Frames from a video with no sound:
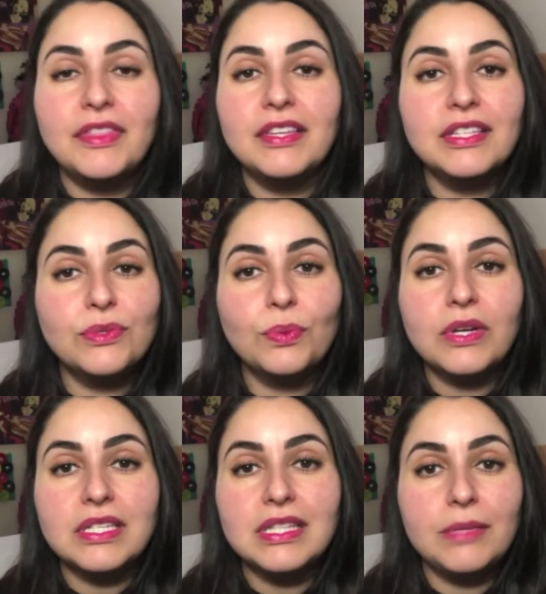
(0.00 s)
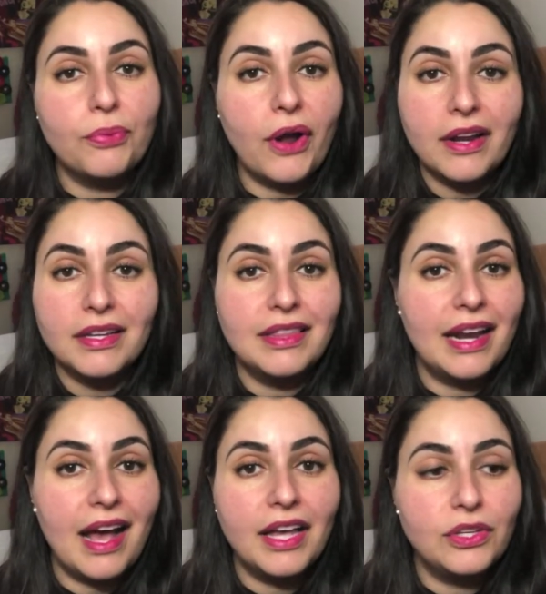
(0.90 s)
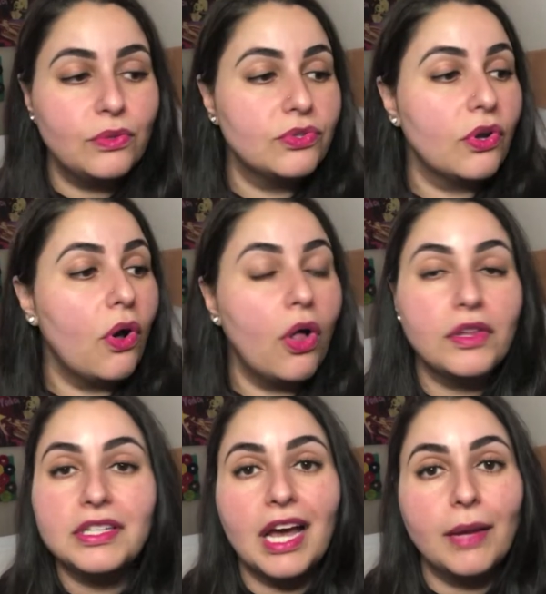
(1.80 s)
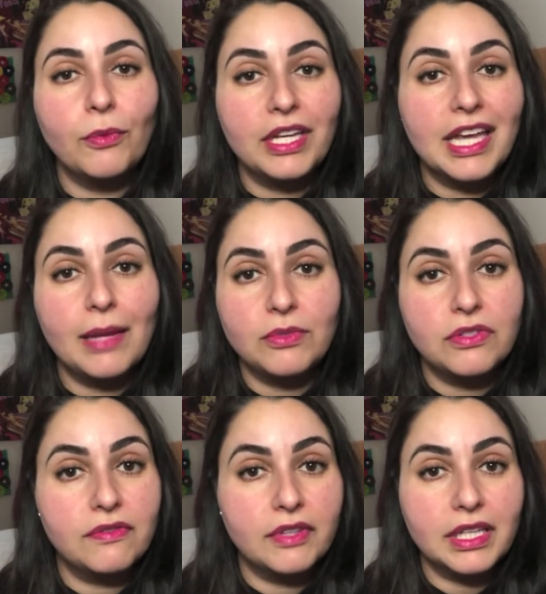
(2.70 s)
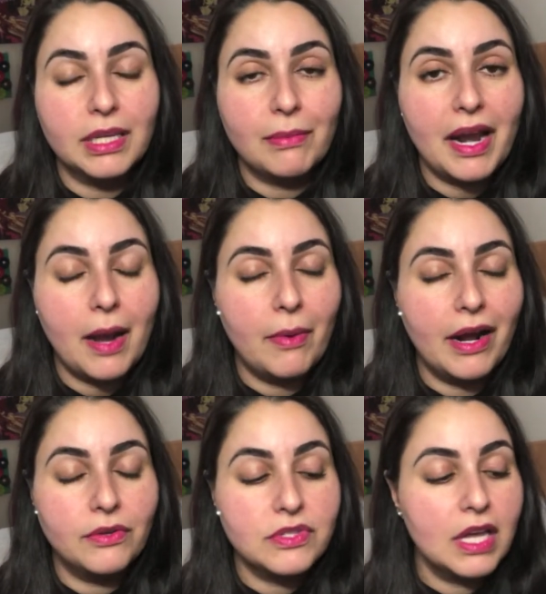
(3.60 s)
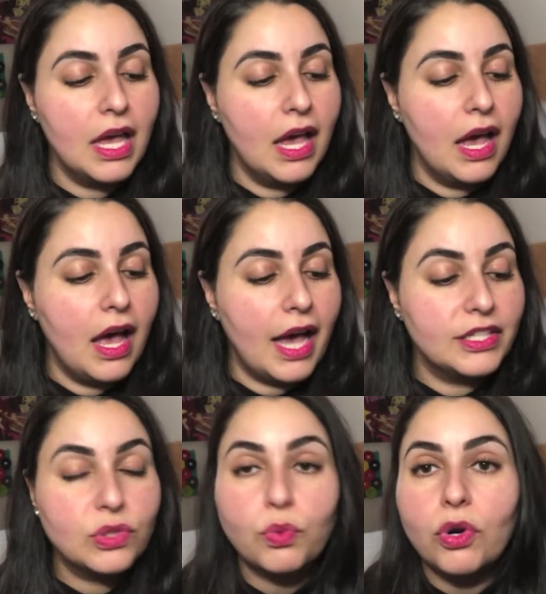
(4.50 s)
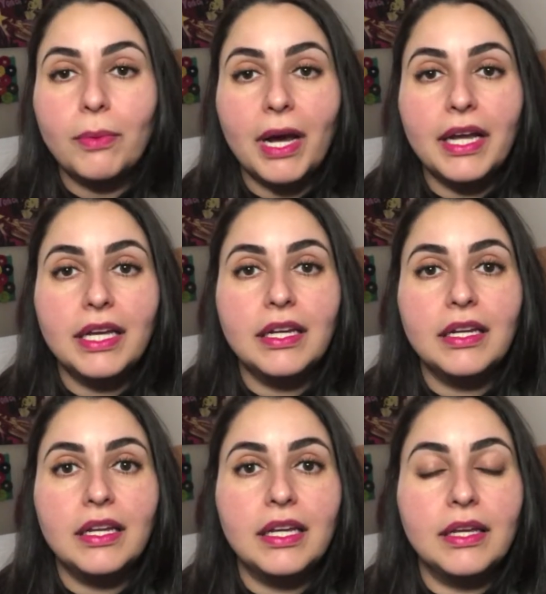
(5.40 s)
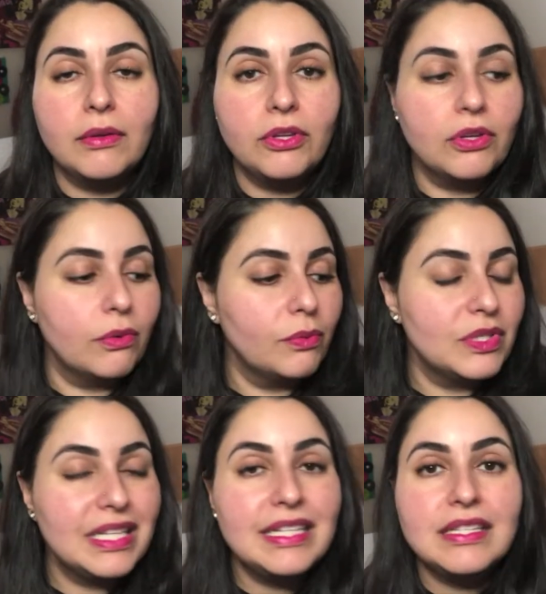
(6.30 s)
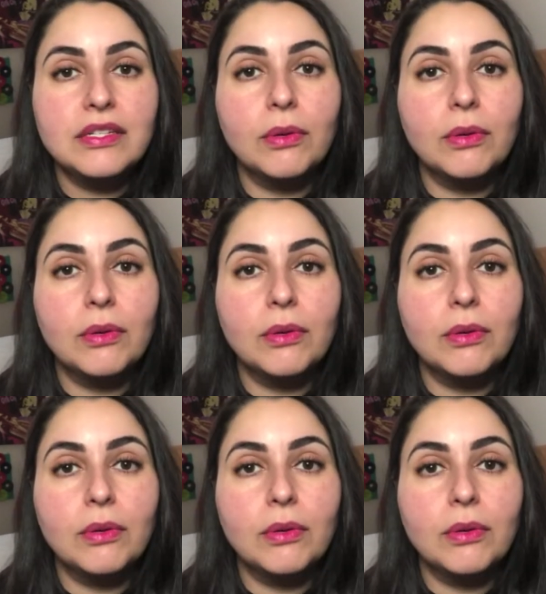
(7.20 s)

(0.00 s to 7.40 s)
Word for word: This was the product that I used all the time when it came to filling in my eyebrows. I swore by it. It, you know, was easy to